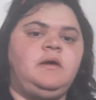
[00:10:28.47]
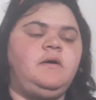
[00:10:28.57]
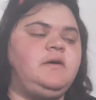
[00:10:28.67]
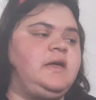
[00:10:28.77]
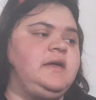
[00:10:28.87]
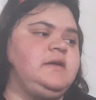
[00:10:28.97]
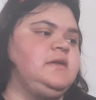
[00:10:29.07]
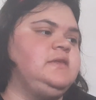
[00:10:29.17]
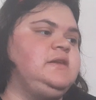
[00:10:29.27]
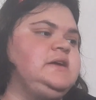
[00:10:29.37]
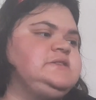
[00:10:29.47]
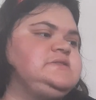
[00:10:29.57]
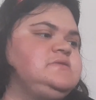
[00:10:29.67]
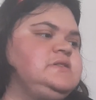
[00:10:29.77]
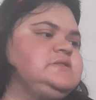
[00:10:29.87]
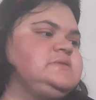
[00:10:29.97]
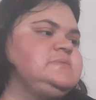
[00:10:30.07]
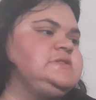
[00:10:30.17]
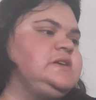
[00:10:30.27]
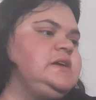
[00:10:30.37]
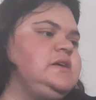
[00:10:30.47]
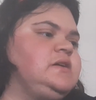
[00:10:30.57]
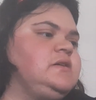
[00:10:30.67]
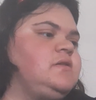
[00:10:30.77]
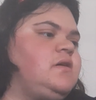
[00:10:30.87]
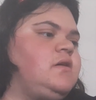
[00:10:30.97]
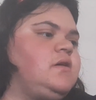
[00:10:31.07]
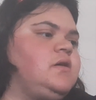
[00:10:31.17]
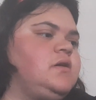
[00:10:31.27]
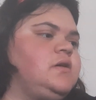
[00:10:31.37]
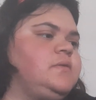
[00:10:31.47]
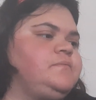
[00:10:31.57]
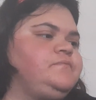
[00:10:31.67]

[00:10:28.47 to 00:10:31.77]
Okay, the next two things I'm seeing are